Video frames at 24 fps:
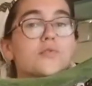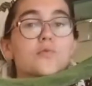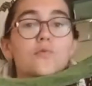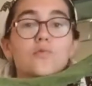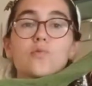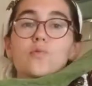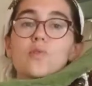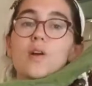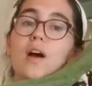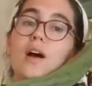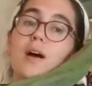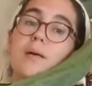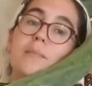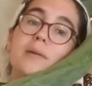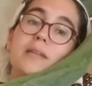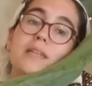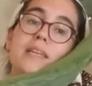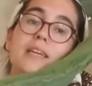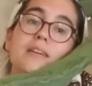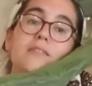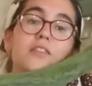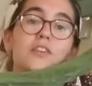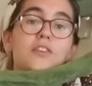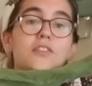rub and
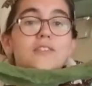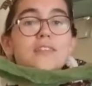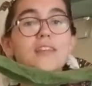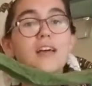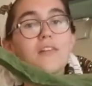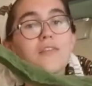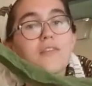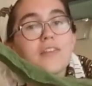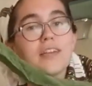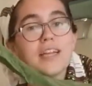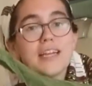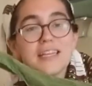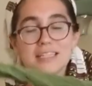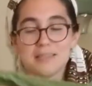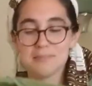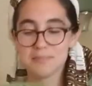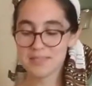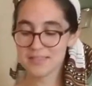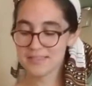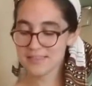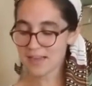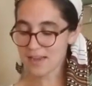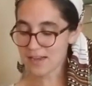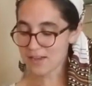give yourself a nice
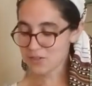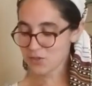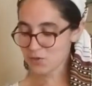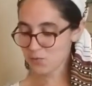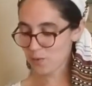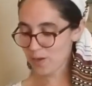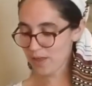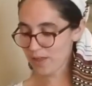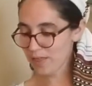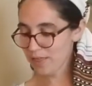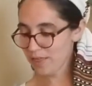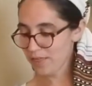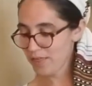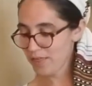massage with.